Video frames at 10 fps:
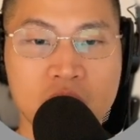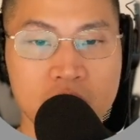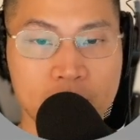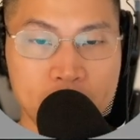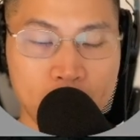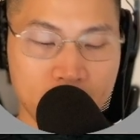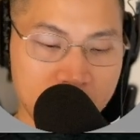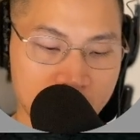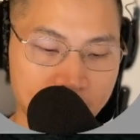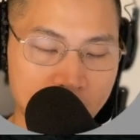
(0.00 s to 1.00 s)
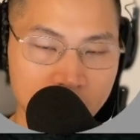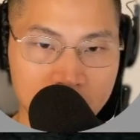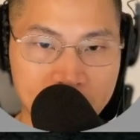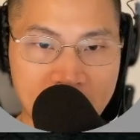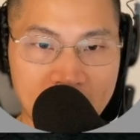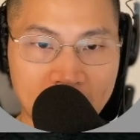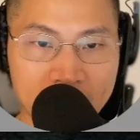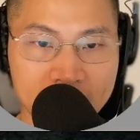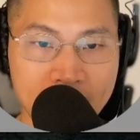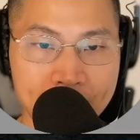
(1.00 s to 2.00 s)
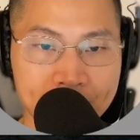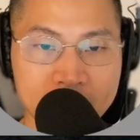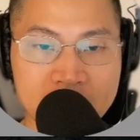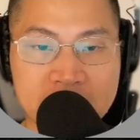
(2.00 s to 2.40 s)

that people care about. Let me highlight that.